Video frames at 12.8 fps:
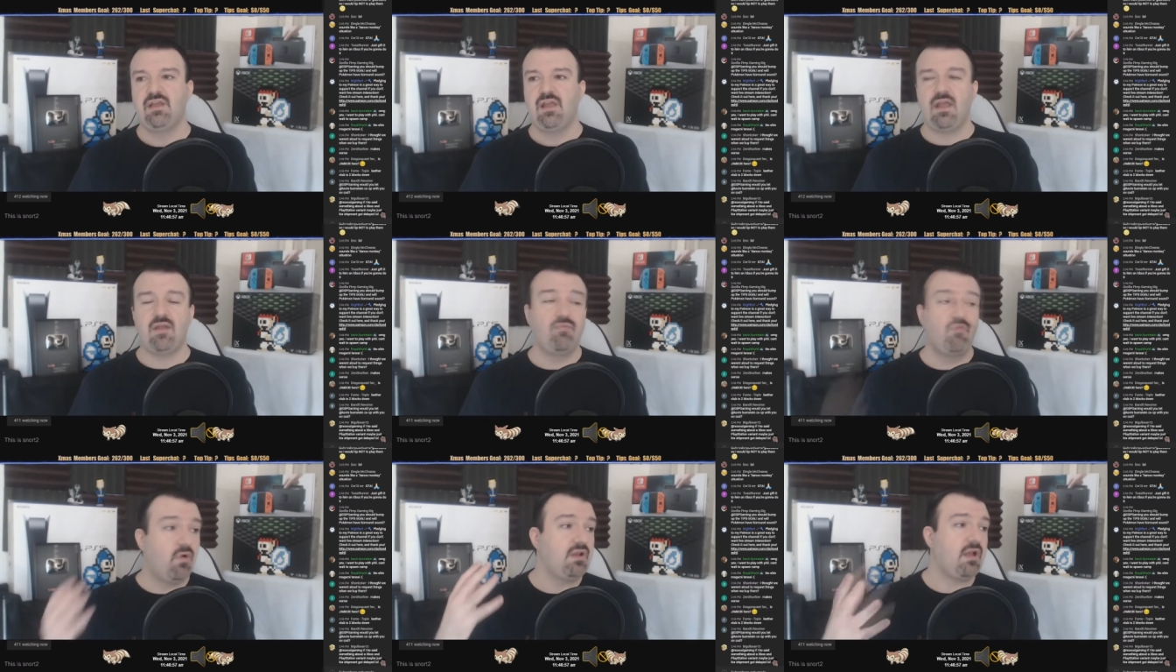
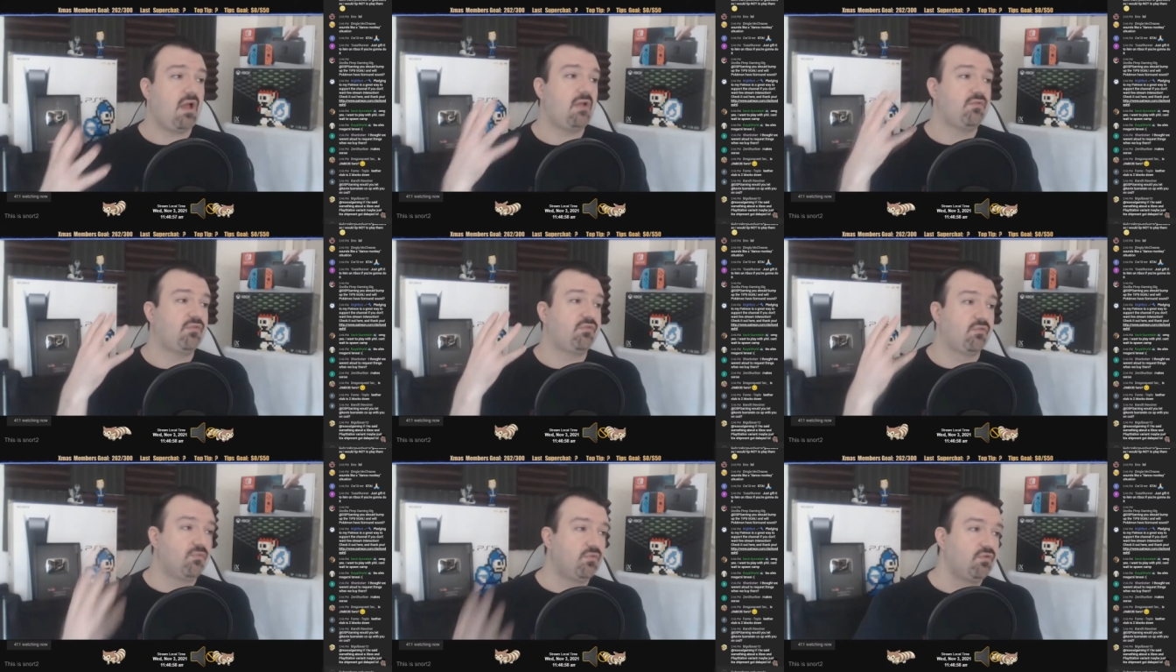And when I was
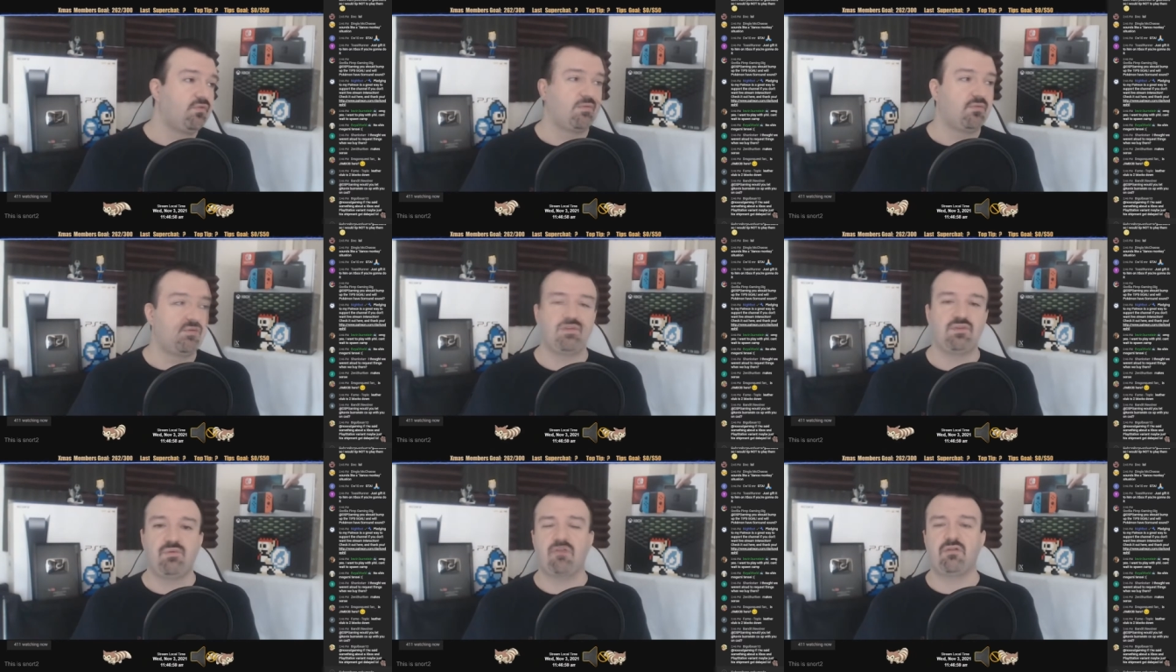removed from the
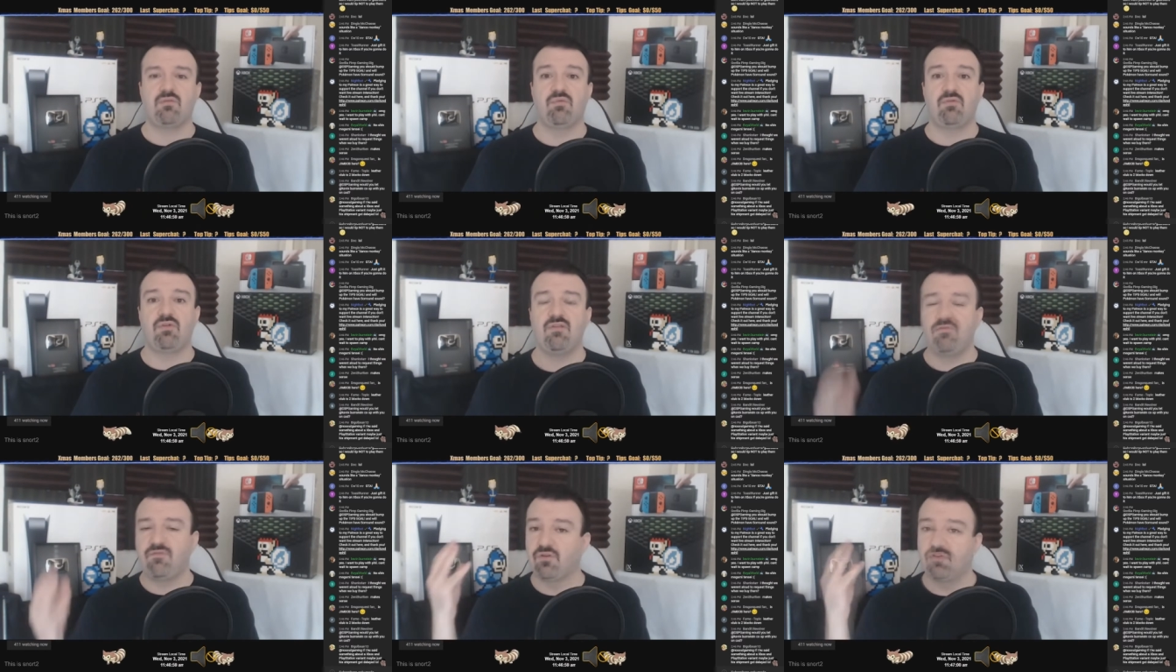Twitch Partner
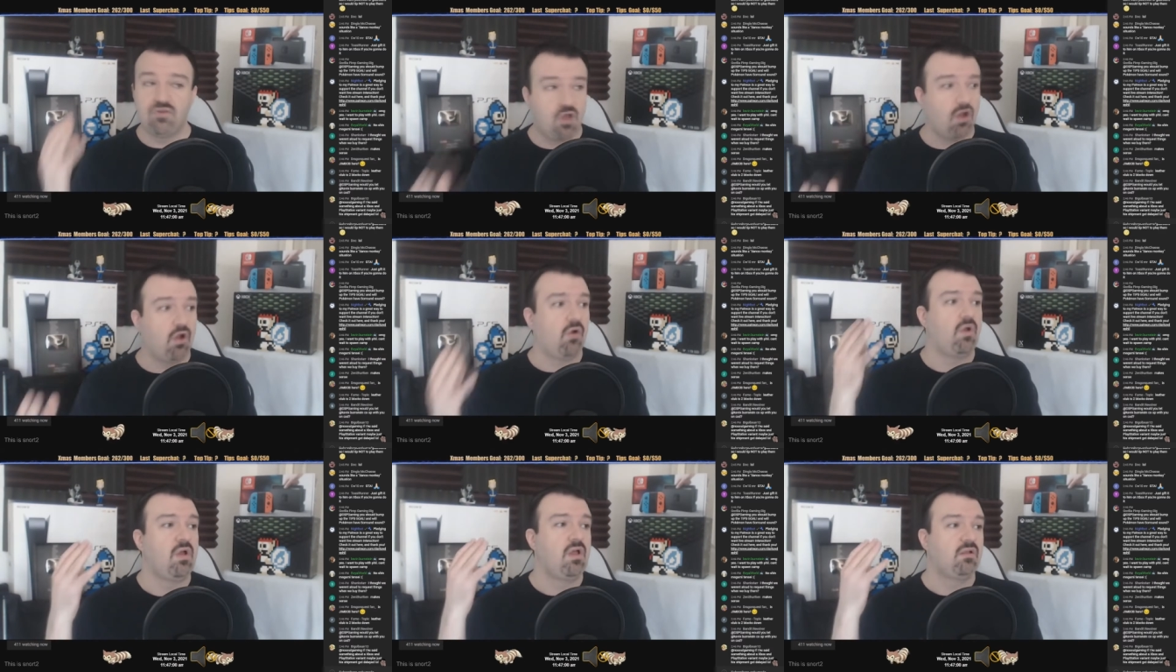Program for
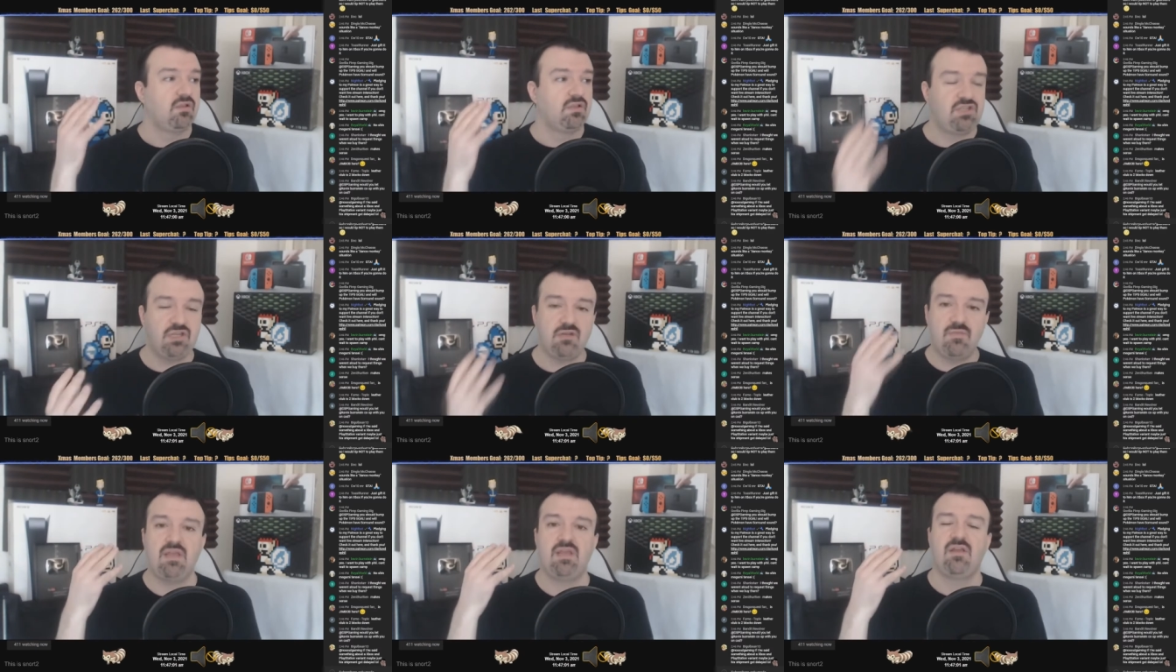no
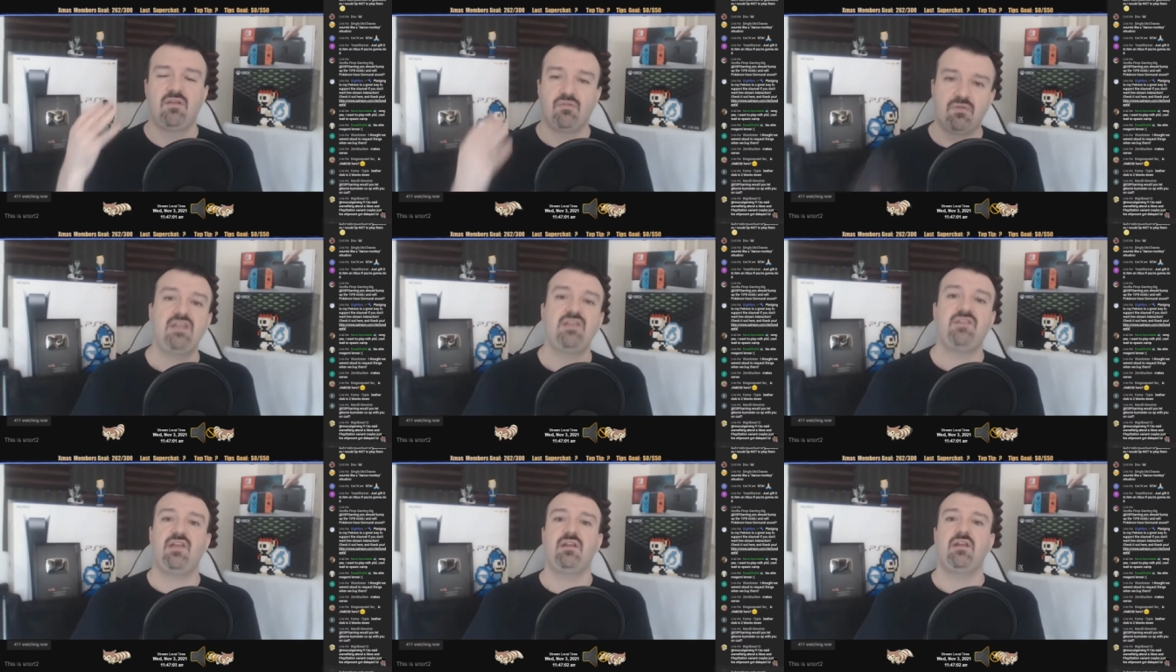legitimate
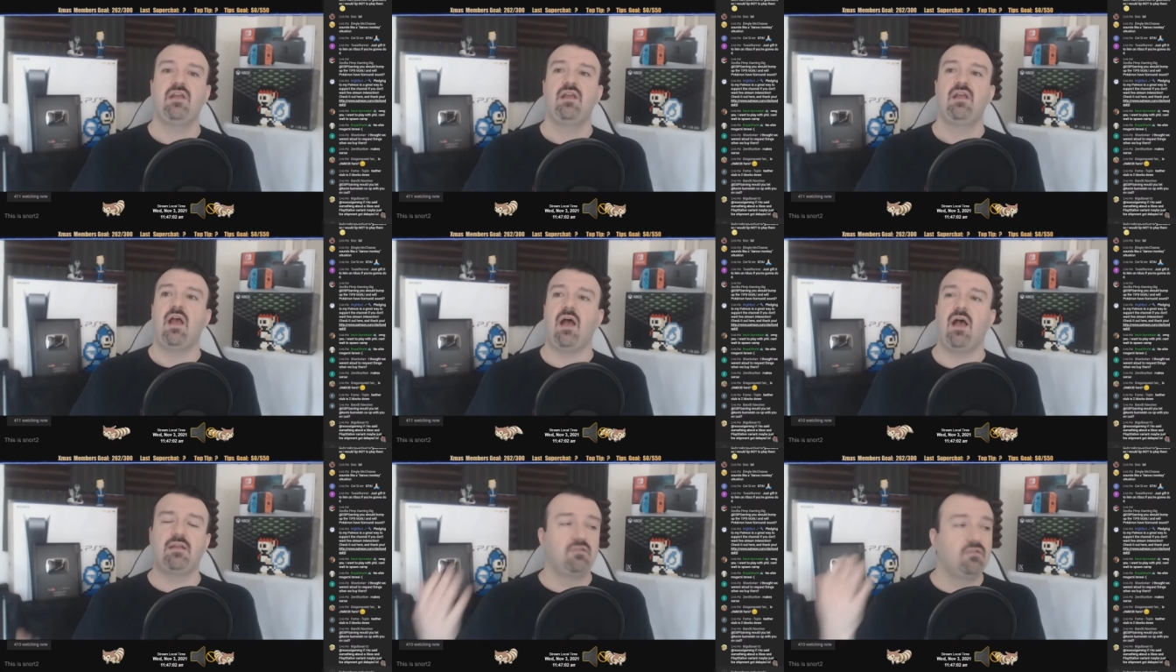reason,
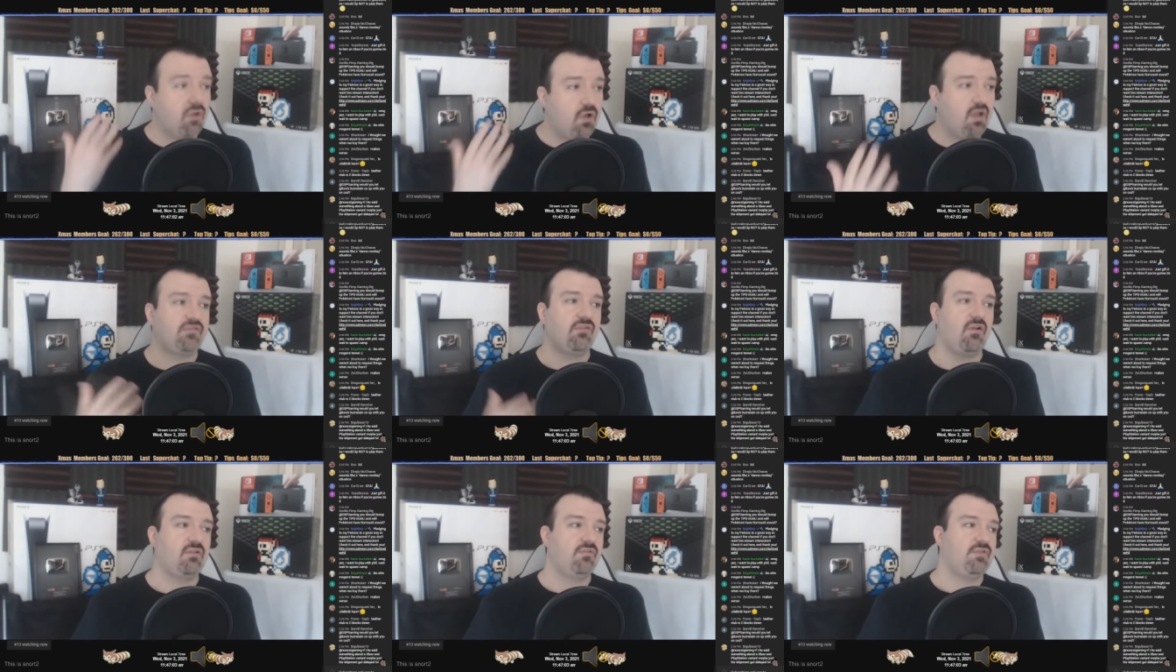I lost
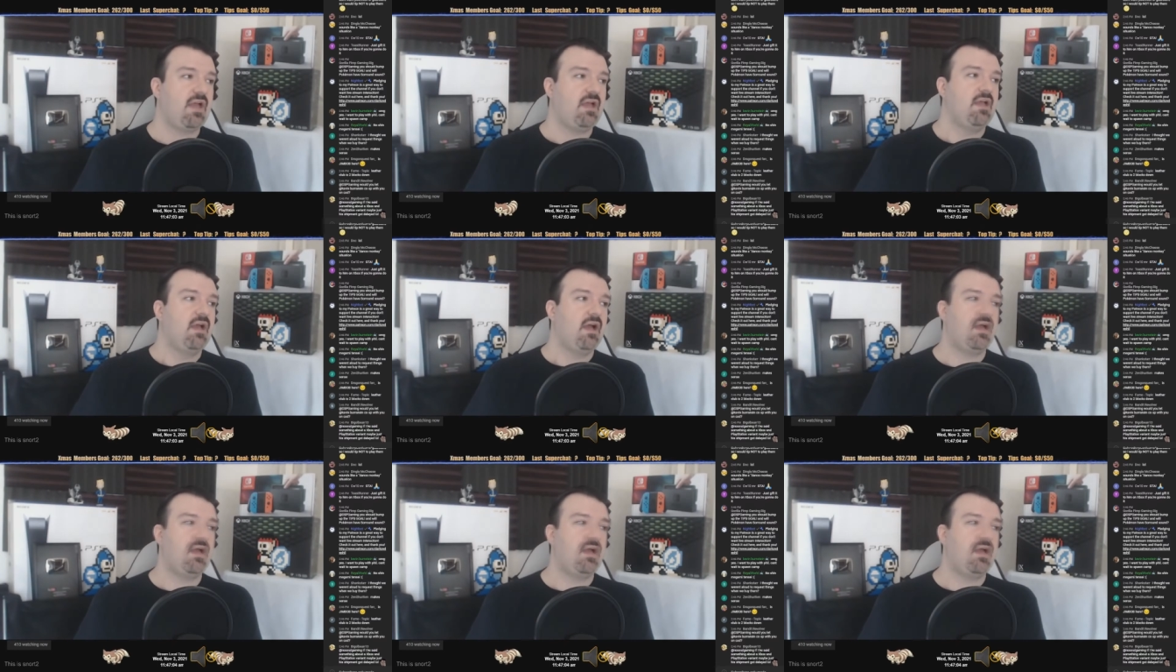all of that.